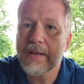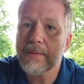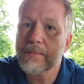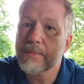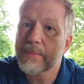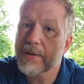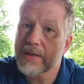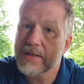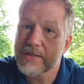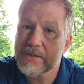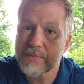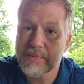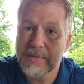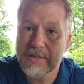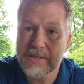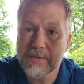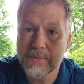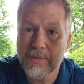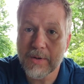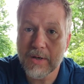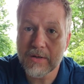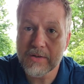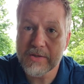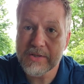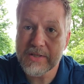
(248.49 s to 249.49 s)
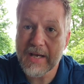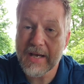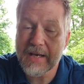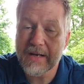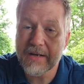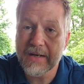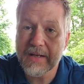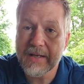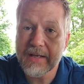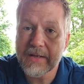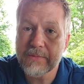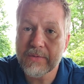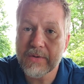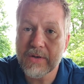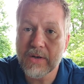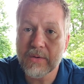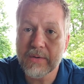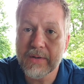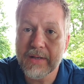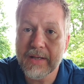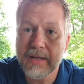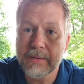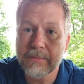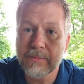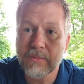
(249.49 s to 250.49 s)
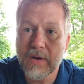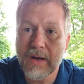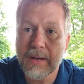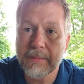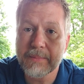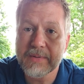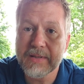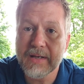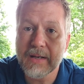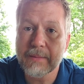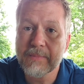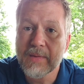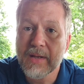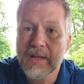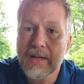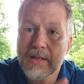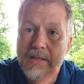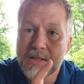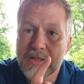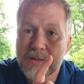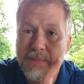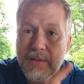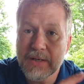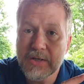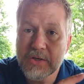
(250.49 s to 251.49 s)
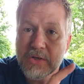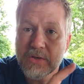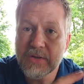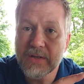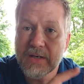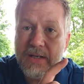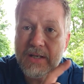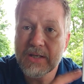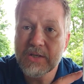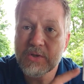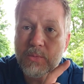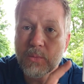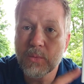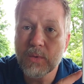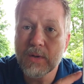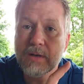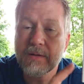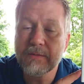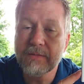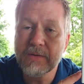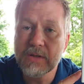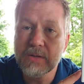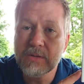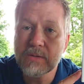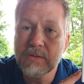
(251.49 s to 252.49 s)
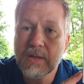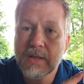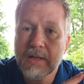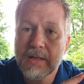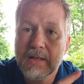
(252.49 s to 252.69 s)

and possibly tomorrow, Saturday, if we don't get them wrapped up, to make sure that each one of you